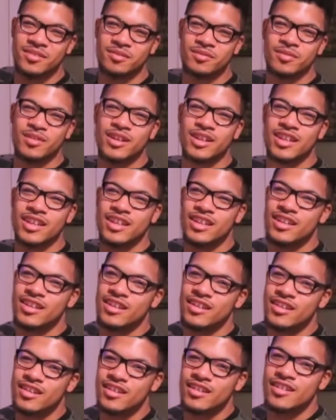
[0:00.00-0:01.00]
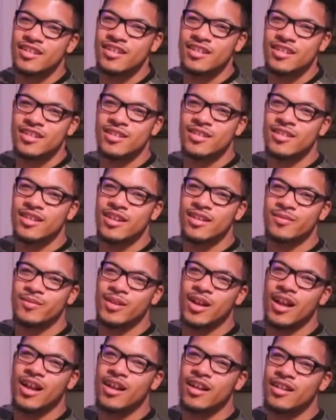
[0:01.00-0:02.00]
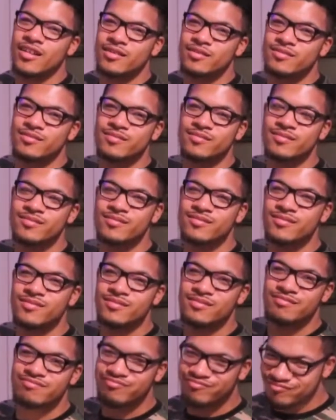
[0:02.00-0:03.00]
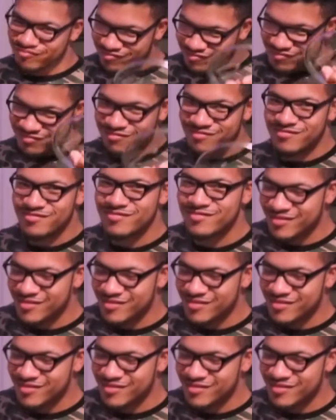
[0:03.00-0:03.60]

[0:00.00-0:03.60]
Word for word: with an E instead of an I. Yeah, see how